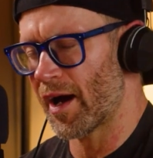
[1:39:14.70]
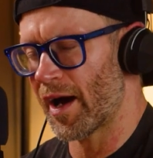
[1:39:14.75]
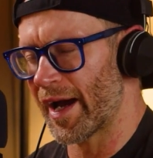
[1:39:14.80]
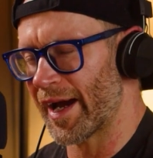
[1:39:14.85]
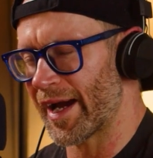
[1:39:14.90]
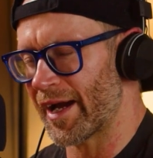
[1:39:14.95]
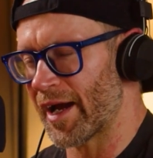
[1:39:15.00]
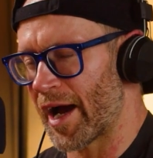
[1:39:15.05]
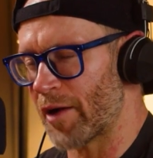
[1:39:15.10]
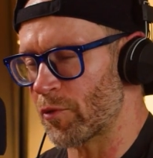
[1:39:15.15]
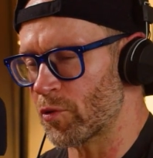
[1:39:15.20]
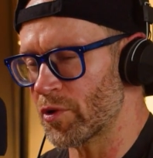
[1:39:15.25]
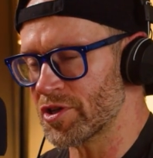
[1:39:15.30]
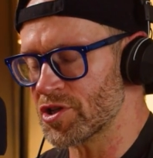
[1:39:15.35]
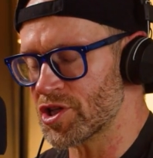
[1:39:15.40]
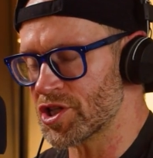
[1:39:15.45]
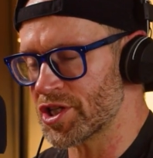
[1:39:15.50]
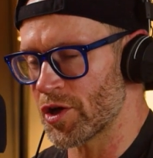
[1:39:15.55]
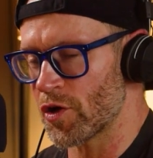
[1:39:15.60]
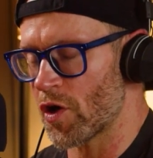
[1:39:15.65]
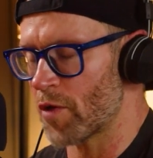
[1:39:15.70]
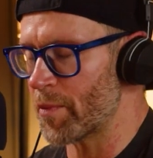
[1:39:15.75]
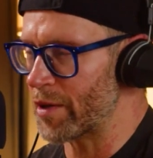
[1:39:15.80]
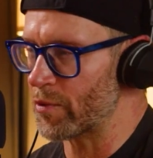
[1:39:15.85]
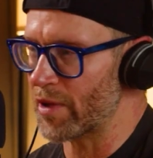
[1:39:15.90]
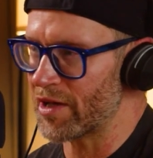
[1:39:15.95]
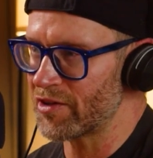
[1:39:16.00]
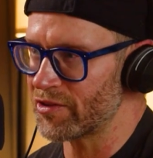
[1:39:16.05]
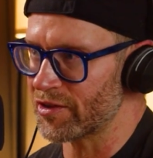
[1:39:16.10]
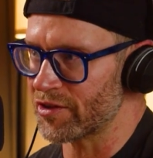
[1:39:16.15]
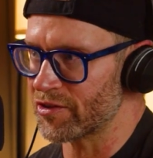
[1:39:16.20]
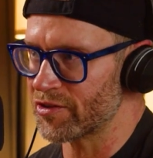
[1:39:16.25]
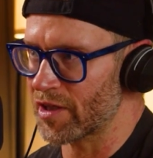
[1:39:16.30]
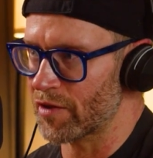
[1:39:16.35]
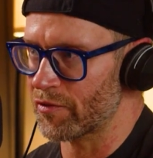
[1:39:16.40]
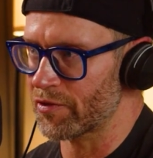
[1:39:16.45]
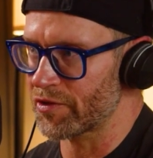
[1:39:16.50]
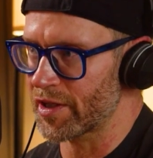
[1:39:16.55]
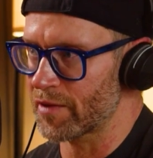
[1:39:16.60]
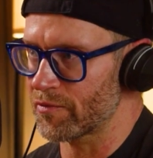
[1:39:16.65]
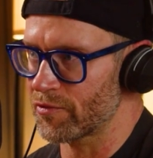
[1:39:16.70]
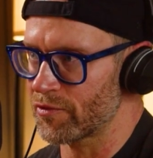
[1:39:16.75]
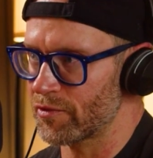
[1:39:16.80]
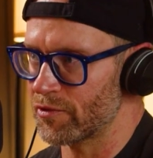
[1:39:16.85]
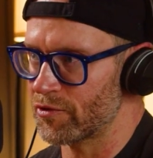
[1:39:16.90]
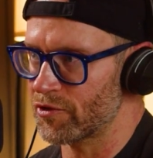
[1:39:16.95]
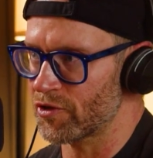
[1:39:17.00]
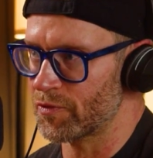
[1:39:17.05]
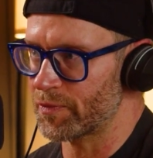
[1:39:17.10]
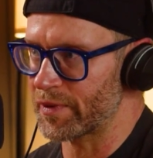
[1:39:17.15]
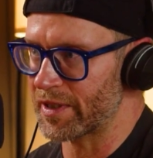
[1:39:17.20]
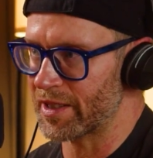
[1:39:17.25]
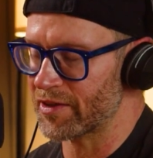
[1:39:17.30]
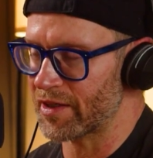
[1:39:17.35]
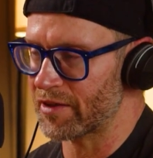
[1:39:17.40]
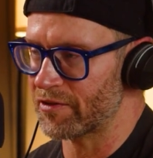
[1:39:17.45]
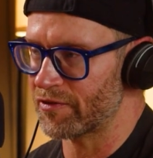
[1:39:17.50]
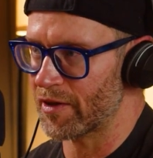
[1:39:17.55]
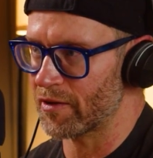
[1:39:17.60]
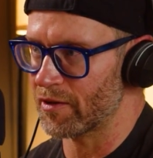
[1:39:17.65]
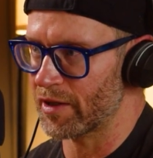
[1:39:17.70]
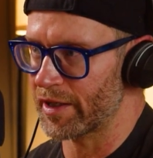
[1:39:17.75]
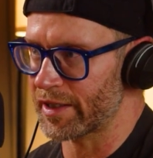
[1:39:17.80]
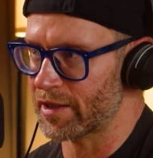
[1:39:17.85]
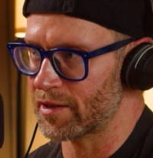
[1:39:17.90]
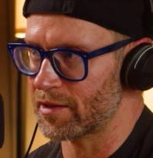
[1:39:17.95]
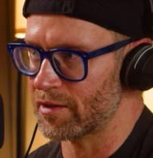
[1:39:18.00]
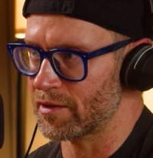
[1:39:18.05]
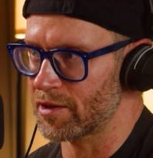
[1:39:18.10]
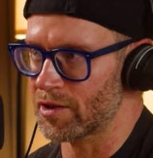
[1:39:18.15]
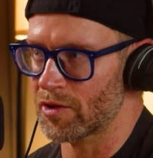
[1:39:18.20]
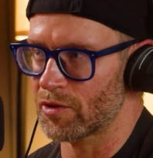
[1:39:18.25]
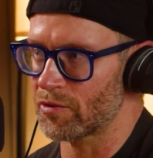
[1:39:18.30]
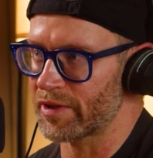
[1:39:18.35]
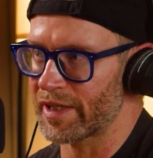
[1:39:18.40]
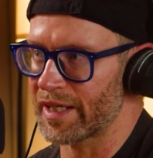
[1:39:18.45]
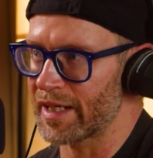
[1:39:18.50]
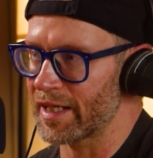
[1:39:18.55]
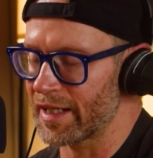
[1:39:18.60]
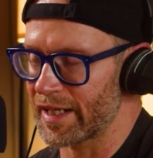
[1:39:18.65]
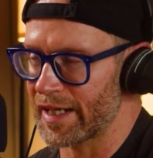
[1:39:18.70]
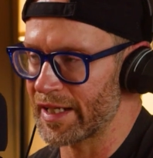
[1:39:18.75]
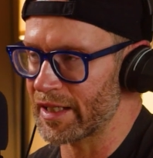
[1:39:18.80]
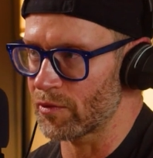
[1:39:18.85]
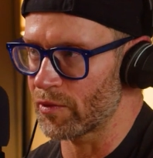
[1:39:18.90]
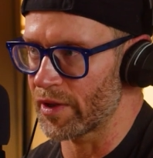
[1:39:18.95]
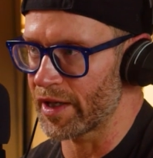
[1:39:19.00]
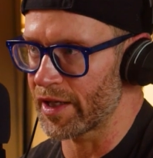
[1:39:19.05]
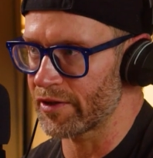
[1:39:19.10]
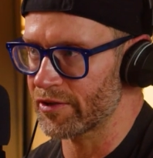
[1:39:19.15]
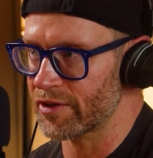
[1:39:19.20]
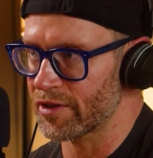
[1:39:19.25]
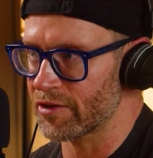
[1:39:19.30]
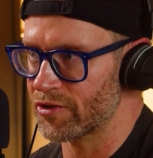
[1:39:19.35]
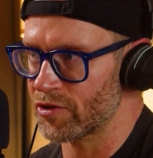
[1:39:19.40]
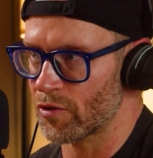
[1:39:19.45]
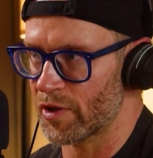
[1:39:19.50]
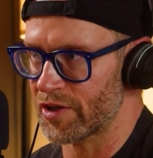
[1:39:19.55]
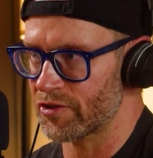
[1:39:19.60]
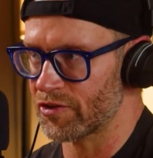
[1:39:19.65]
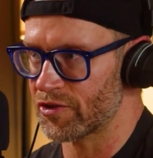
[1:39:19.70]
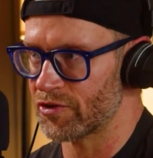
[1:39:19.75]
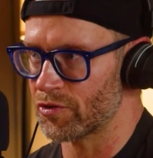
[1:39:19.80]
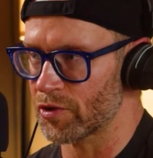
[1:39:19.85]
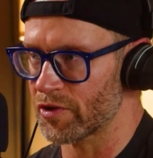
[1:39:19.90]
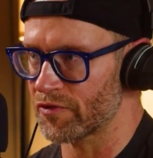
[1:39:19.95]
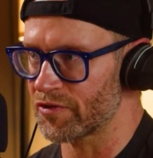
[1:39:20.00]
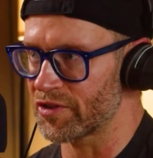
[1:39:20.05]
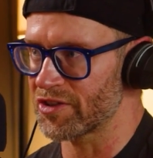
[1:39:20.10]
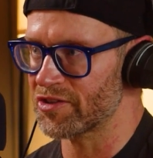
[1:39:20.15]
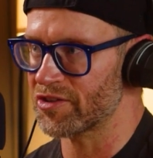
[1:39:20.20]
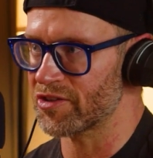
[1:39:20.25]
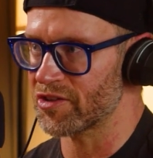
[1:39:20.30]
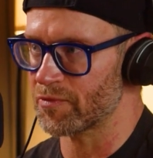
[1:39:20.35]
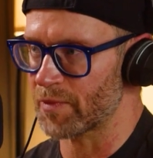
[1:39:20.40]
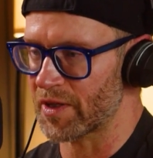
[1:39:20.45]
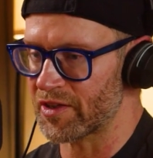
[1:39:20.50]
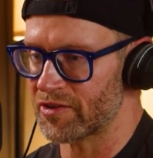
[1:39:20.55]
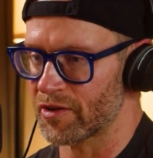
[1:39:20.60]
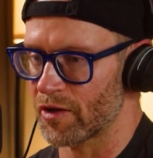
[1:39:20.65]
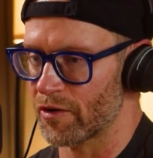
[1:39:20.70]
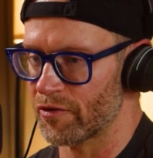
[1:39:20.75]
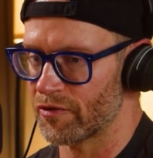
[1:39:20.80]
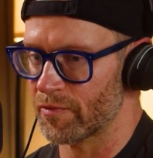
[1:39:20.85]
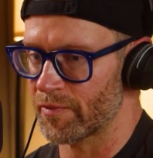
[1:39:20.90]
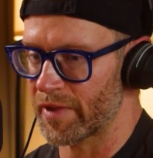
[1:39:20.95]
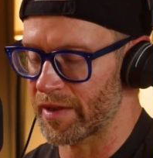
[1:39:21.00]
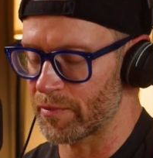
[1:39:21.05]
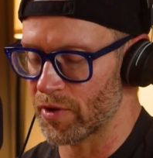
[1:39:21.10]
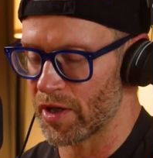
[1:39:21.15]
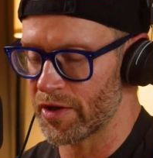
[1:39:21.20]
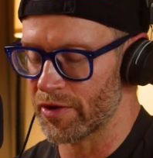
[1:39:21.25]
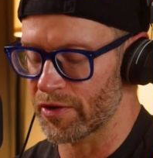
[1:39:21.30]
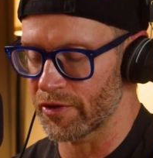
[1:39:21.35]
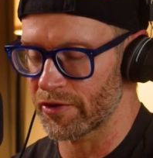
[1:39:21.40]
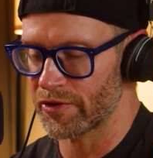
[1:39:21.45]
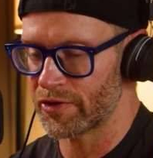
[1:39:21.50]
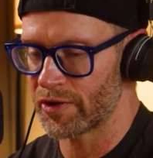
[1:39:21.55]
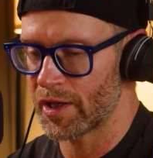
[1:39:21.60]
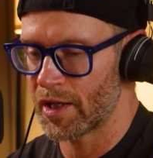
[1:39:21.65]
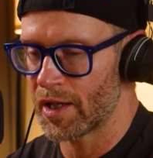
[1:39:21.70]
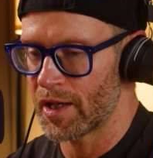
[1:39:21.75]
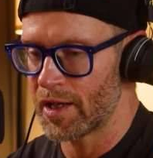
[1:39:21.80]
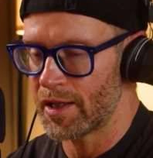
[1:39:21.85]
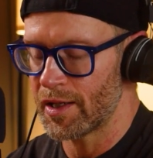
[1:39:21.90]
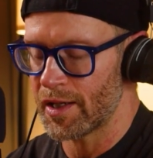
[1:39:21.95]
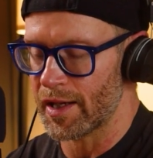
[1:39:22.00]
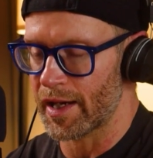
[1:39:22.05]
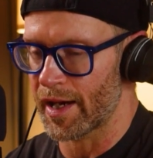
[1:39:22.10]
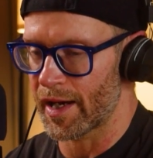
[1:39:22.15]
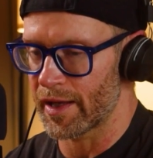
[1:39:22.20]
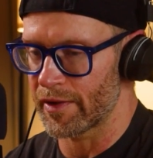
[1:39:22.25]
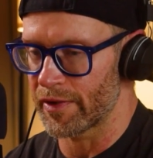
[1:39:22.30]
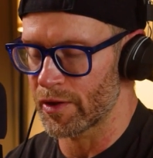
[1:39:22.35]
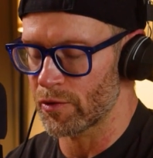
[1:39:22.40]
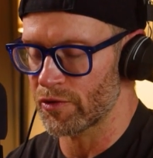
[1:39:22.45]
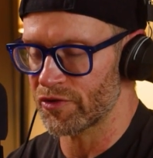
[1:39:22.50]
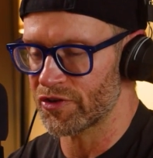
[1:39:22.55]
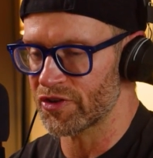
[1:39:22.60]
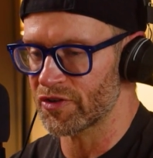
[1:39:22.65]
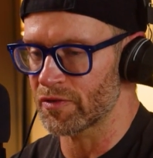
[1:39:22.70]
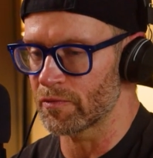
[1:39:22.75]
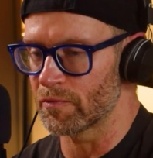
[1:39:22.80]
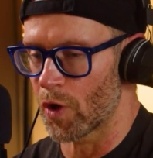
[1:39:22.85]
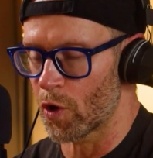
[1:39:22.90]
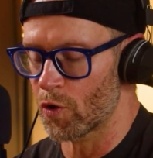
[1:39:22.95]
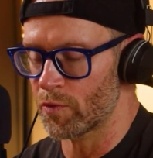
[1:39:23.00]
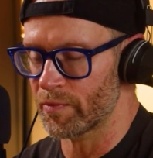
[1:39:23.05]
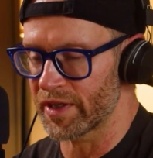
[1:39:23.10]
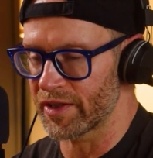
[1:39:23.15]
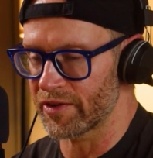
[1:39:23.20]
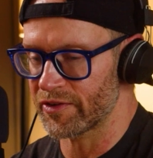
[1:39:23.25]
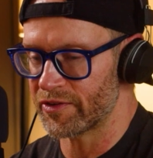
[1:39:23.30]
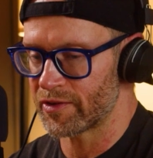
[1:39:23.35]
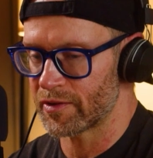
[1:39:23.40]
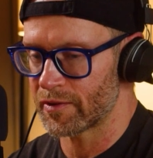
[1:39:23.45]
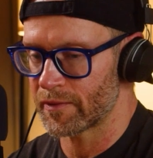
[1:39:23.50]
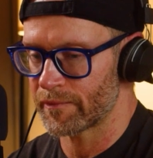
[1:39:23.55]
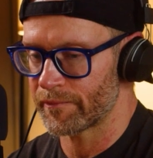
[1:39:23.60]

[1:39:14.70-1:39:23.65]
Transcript: I, I wouldn't share all my wrestling stuff with them just because i felt like you don't get it anyways and so i just sort of distanced myself from my brothers and there was this moment